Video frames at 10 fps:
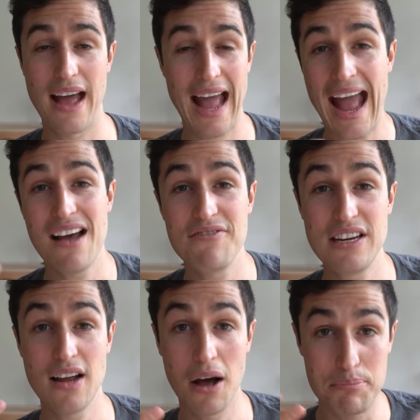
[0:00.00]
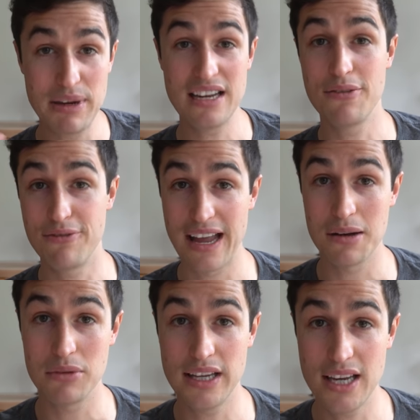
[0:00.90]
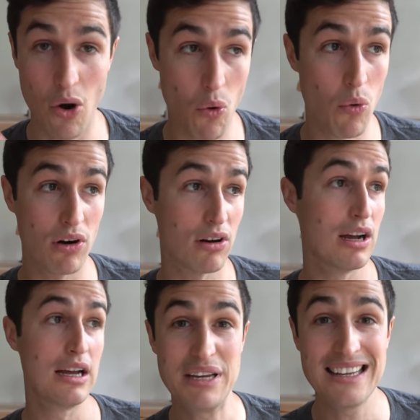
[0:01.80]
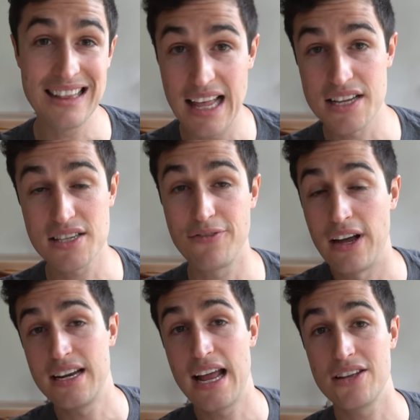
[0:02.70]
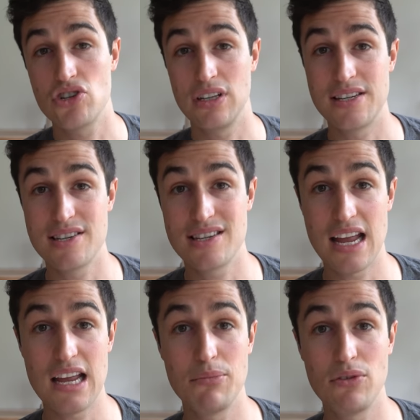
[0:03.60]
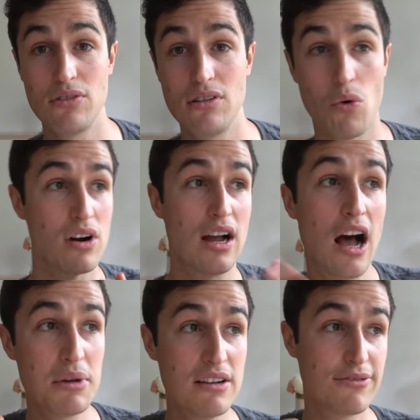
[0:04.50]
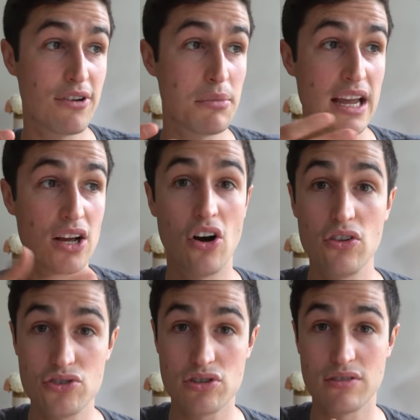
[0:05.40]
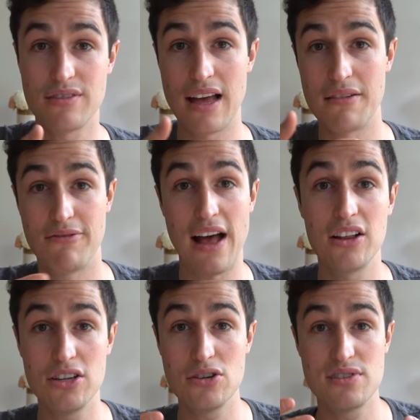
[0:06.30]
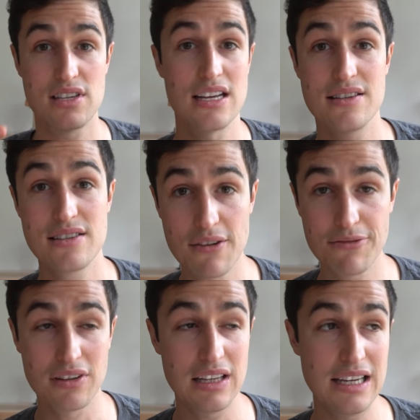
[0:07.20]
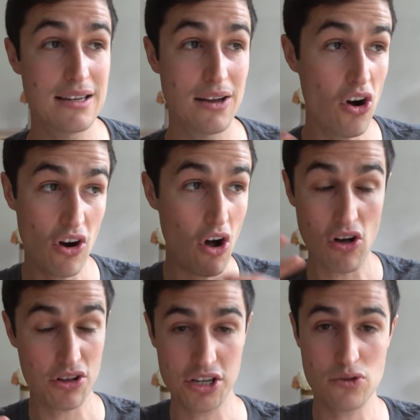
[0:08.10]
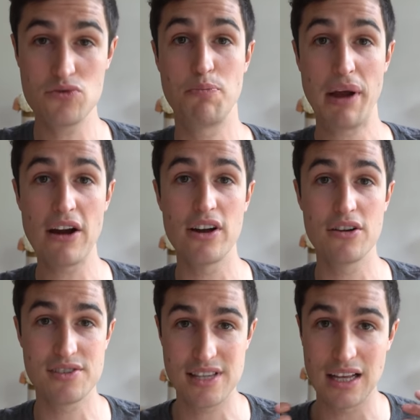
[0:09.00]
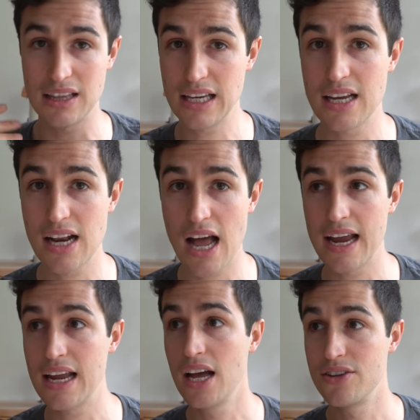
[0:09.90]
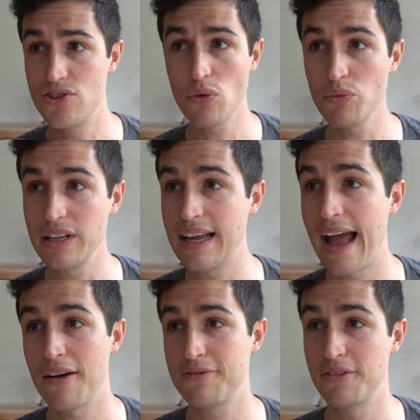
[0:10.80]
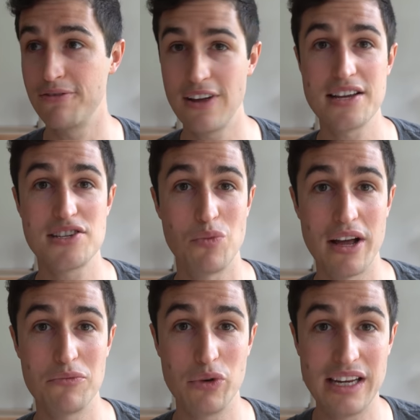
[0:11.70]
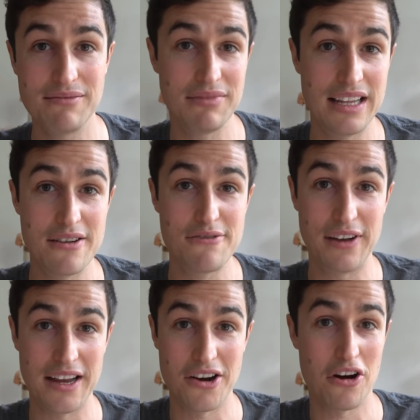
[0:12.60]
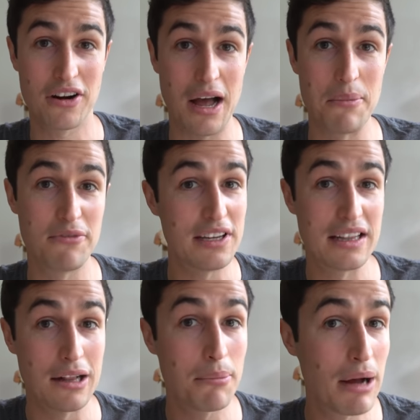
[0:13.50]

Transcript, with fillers: Having a big family or being less financially stable or coming from a culture that values things differently are all huge barriers that Leah and I don't really have to face when we live in our comfy little